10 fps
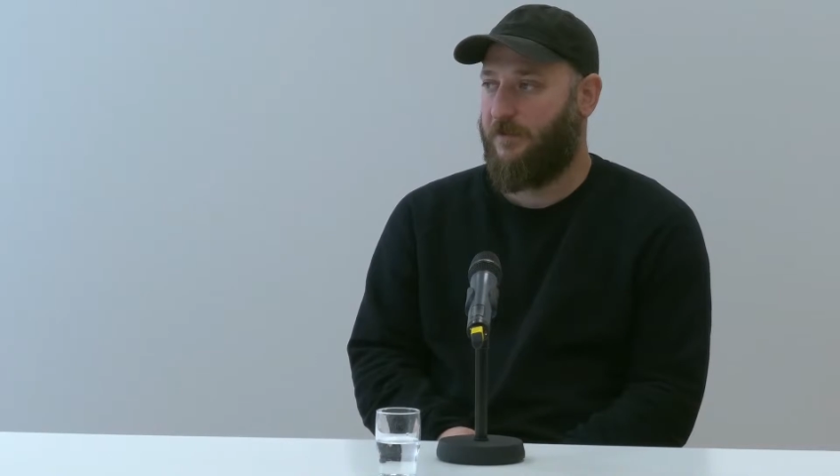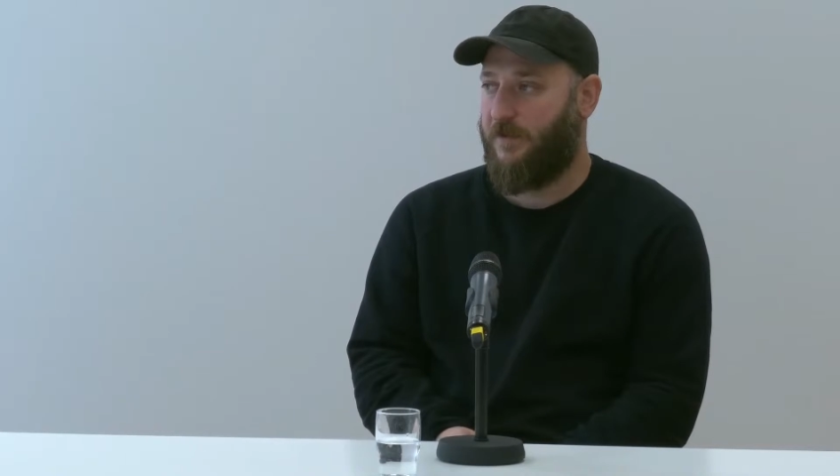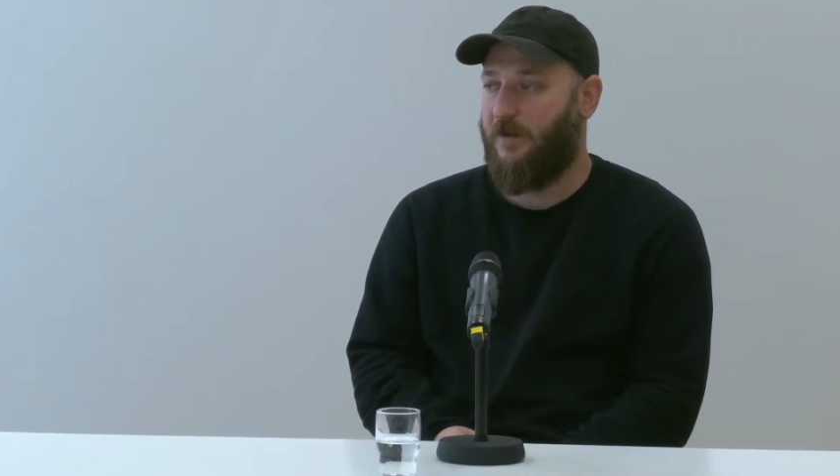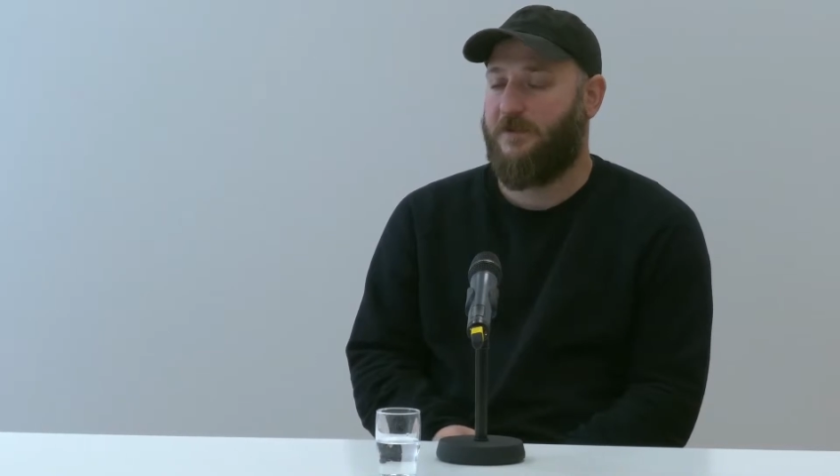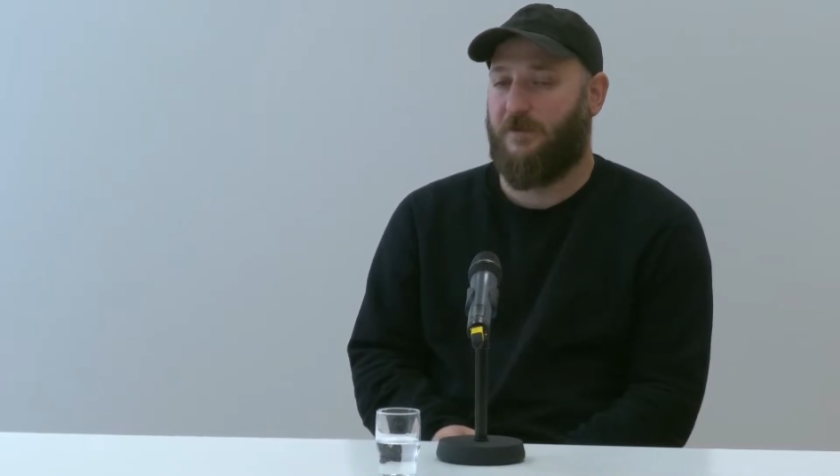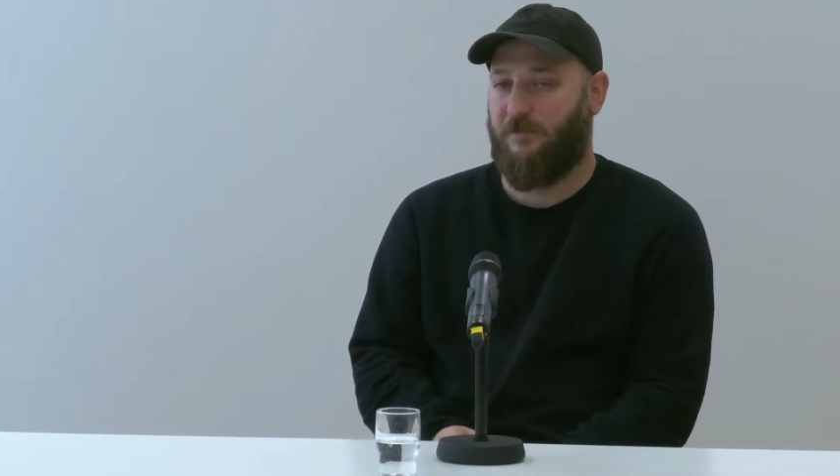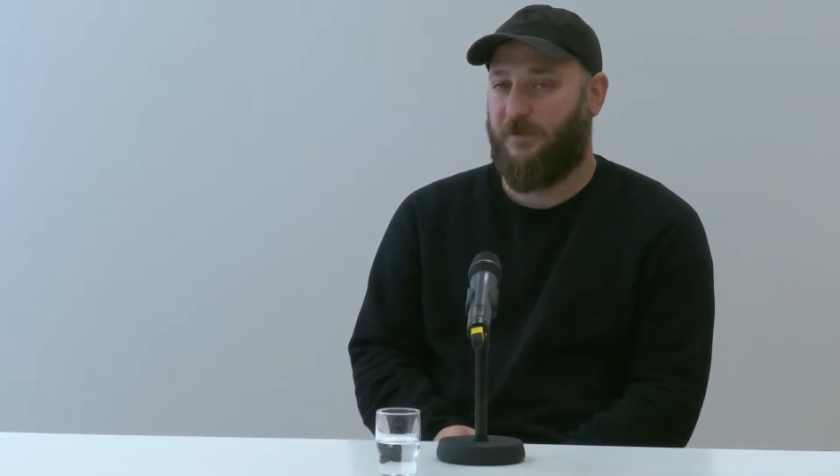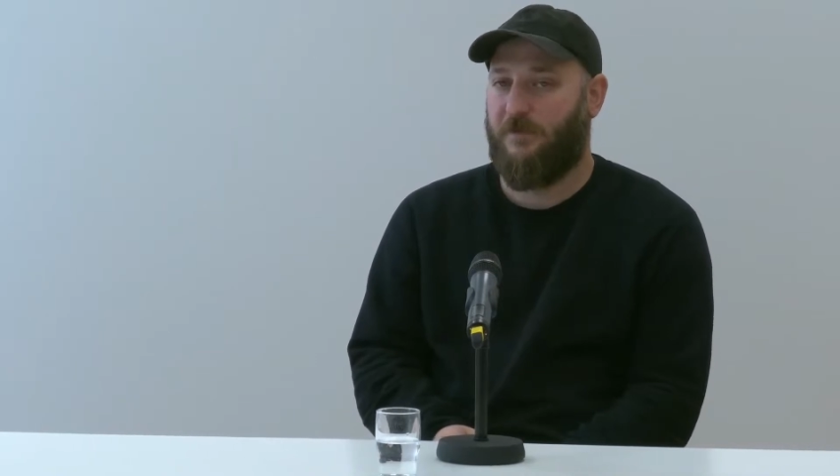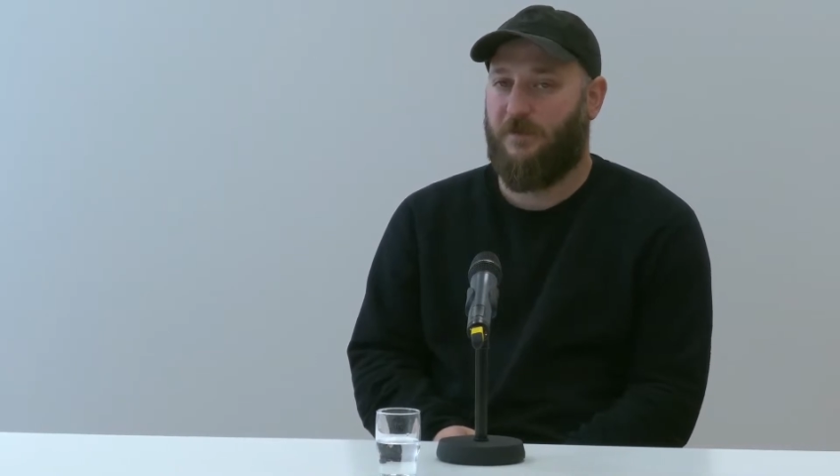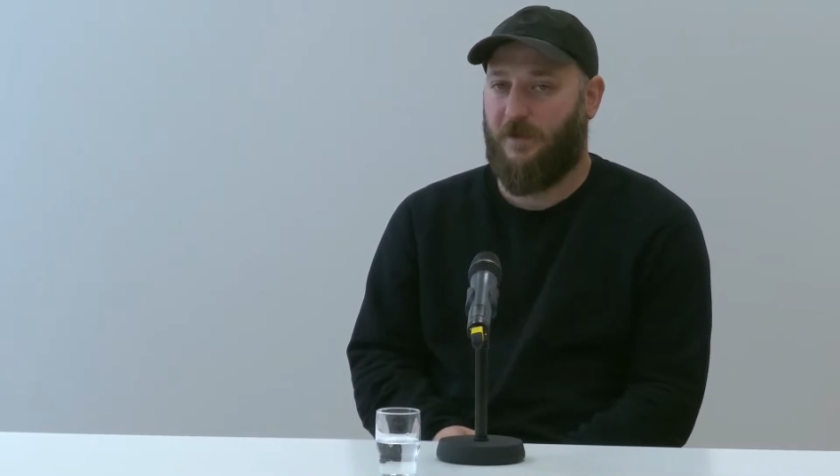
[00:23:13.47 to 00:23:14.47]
concept,